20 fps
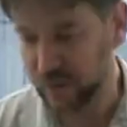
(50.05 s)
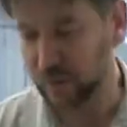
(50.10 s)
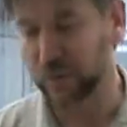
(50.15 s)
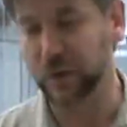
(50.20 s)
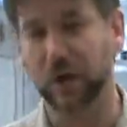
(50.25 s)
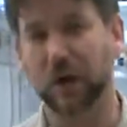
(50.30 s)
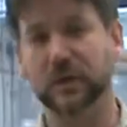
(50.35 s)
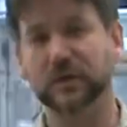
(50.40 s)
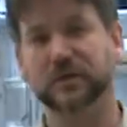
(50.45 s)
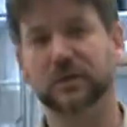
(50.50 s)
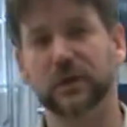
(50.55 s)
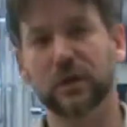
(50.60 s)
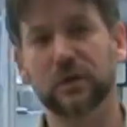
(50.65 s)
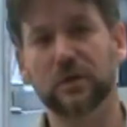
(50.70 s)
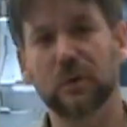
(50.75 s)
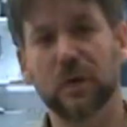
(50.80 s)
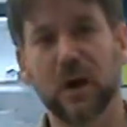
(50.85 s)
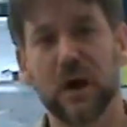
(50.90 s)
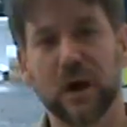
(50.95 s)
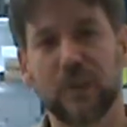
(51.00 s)
we also
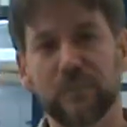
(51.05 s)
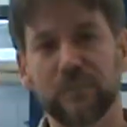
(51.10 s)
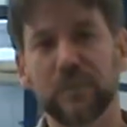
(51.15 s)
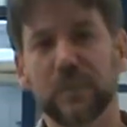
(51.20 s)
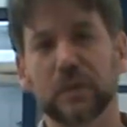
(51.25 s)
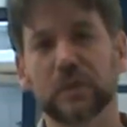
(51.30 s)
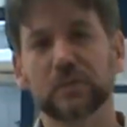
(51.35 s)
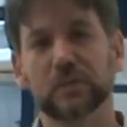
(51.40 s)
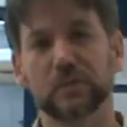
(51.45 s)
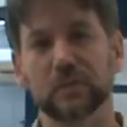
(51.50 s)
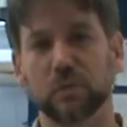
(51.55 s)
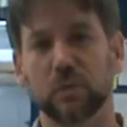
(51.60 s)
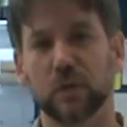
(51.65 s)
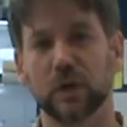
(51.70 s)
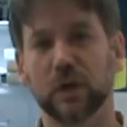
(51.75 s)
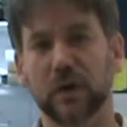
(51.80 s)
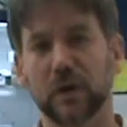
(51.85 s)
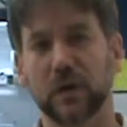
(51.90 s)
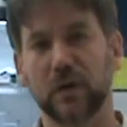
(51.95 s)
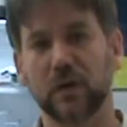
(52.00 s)
do
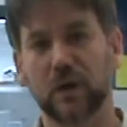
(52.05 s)
work,